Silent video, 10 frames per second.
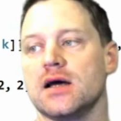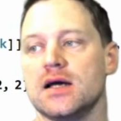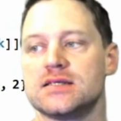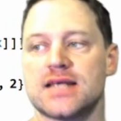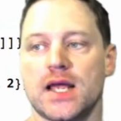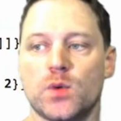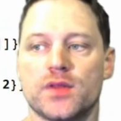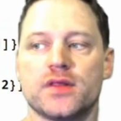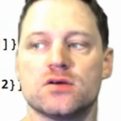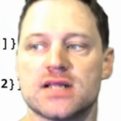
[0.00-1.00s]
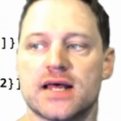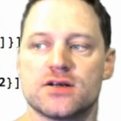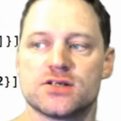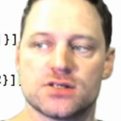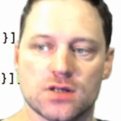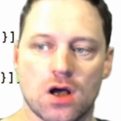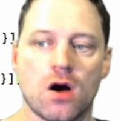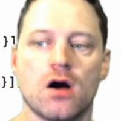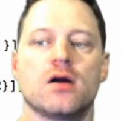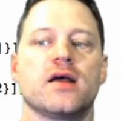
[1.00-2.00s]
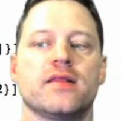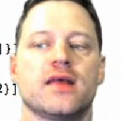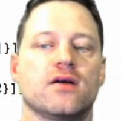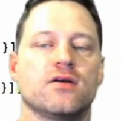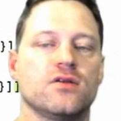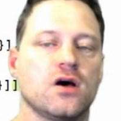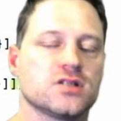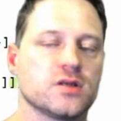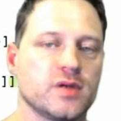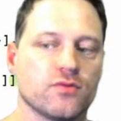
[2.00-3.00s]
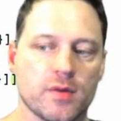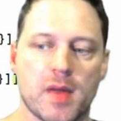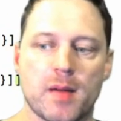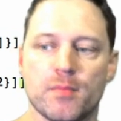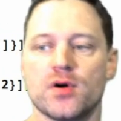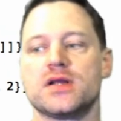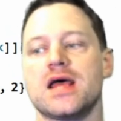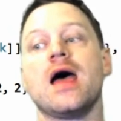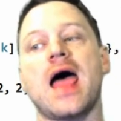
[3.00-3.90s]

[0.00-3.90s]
I say what those letters are, and they are not to be remembered